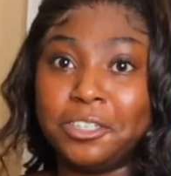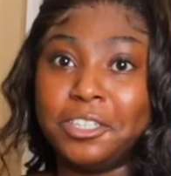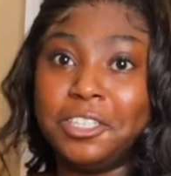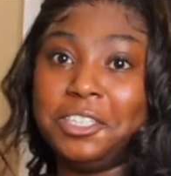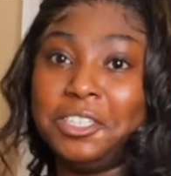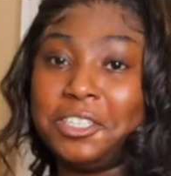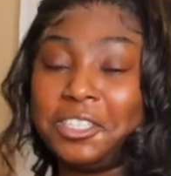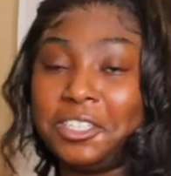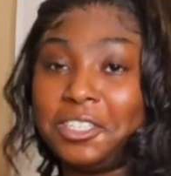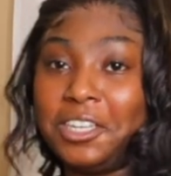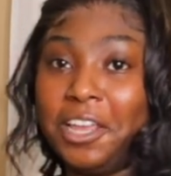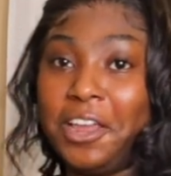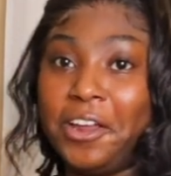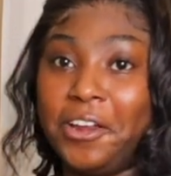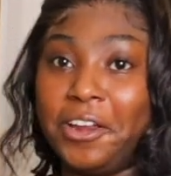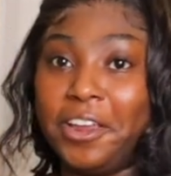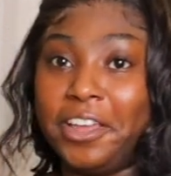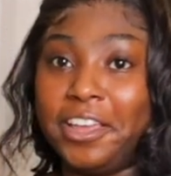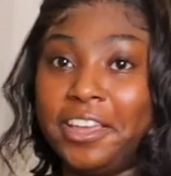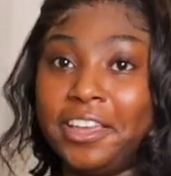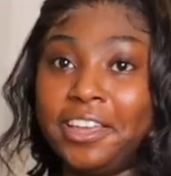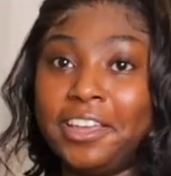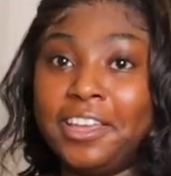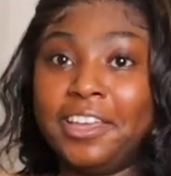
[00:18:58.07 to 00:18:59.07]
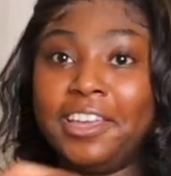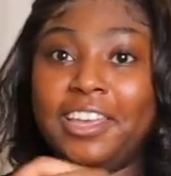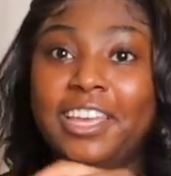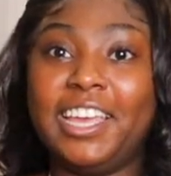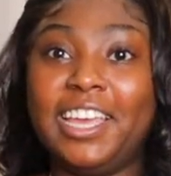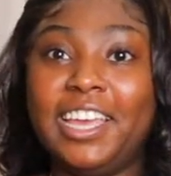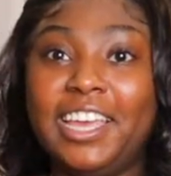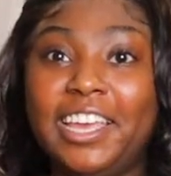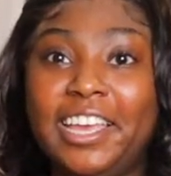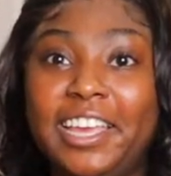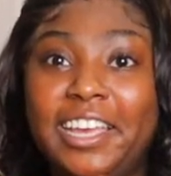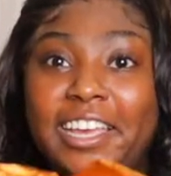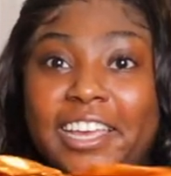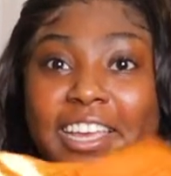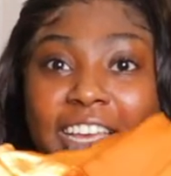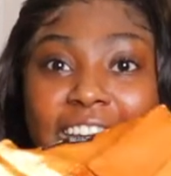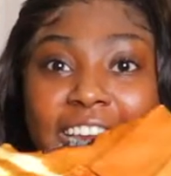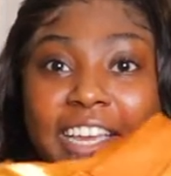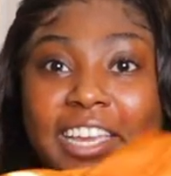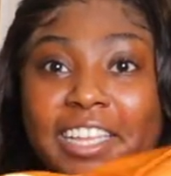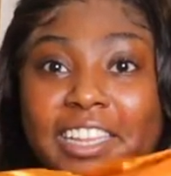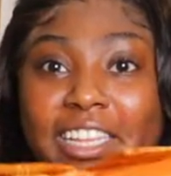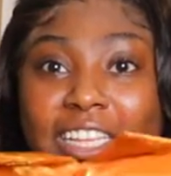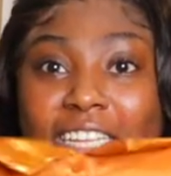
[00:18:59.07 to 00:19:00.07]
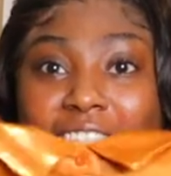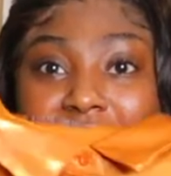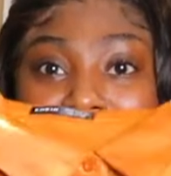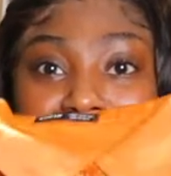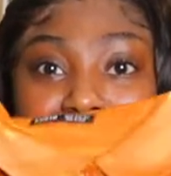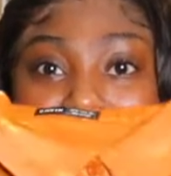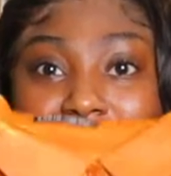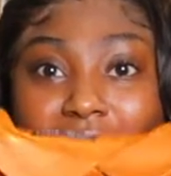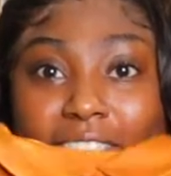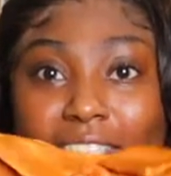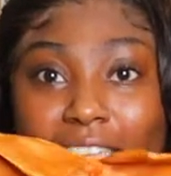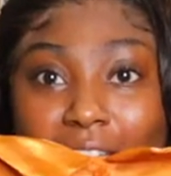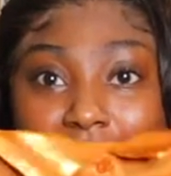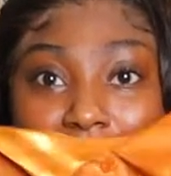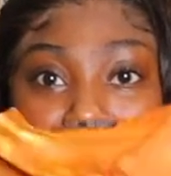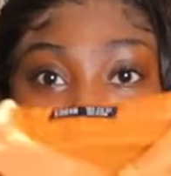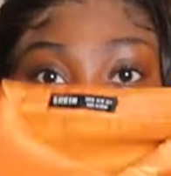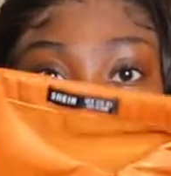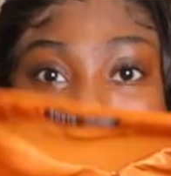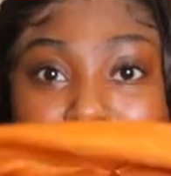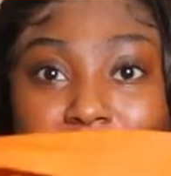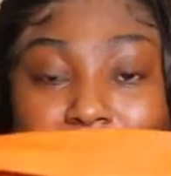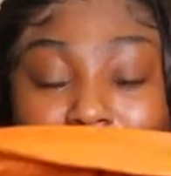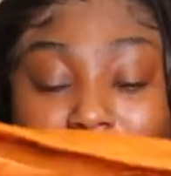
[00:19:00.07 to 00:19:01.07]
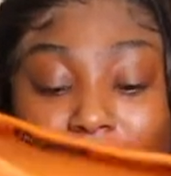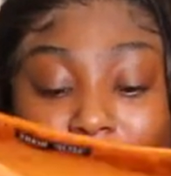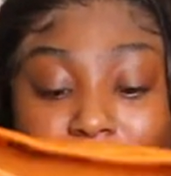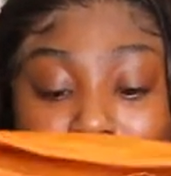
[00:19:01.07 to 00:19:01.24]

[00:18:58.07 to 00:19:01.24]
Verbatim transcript: This is scary. It looks exactly